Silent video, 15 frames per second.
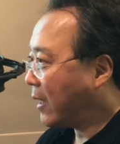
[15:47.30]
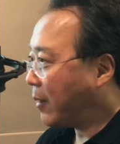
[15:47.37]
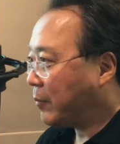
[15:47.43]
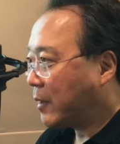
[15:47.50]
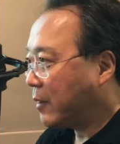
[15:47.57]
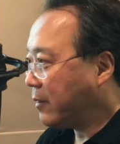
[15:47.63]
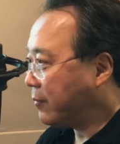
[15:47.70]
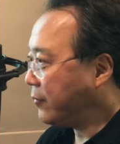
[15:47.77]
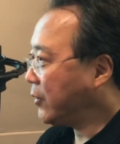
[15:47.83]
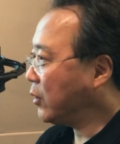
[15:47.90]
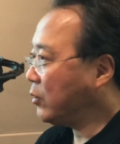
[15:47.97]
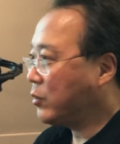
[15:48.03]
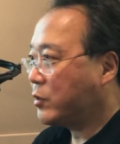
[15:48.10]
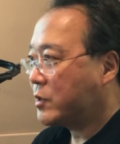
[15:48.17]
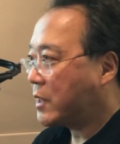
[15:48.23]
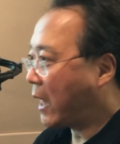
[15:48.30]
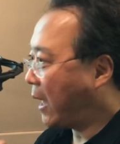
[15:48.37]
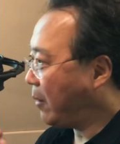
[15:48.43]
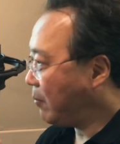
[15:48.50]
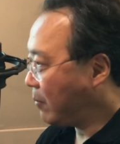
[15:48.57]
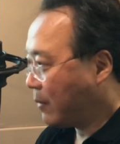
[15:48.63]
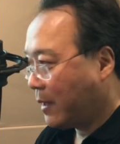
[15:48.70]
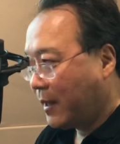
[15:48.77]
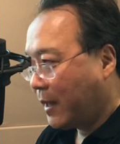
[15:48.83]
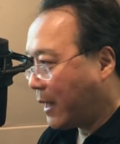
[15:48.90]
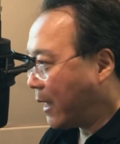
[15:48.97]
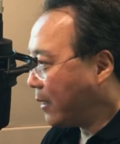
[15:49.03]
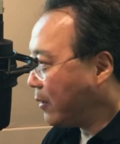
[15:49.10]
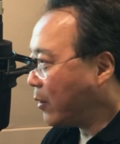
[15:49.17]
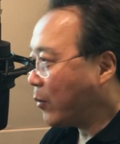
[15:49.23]
I'm confused. I
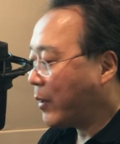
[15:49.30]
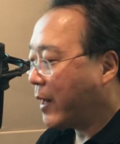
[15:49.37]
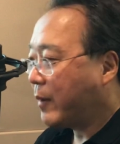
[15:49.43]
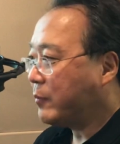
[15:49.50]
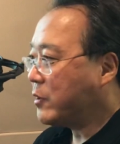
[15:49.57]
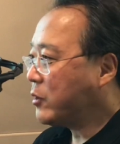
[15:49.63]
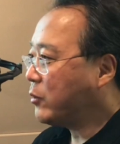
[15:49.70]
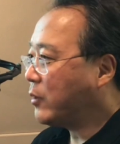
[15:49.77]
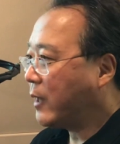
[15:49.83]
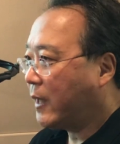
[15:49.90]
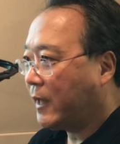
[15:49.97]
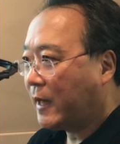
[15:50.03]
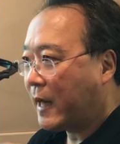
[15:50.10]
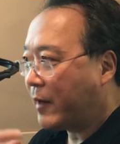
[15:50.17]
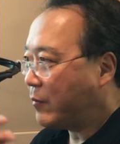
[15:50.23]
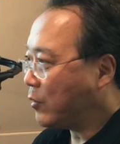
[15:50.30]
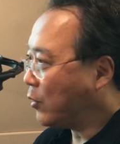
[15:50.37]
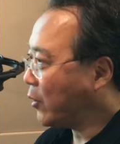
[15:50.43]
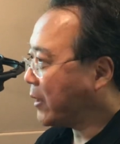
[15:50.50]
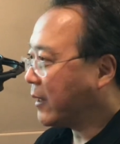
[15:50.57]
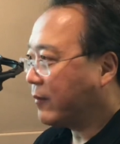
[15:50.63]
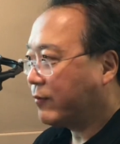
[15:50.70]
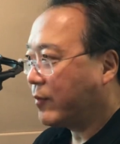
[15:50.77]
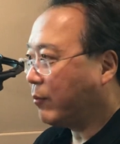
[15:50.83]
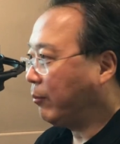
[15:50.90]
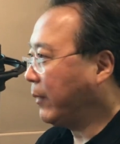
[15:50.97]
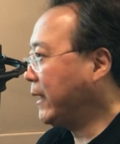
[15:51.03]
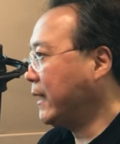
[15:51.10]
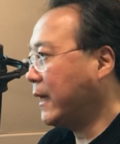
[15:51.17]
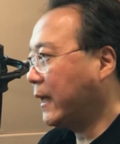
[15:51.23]
don't know what I'm doing. I'm looking for
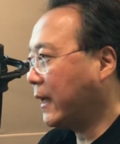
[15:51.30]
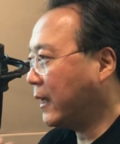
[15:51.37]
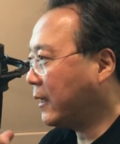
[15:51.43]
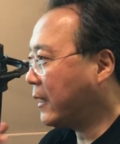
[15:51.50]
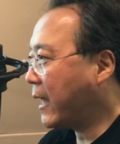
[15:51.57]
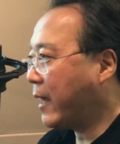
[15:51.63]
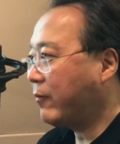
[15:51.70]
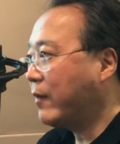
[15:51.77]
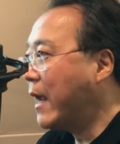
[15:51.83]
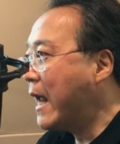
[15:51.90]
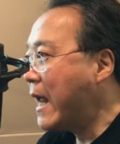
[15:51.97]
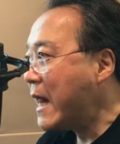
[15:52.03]
meaning in life.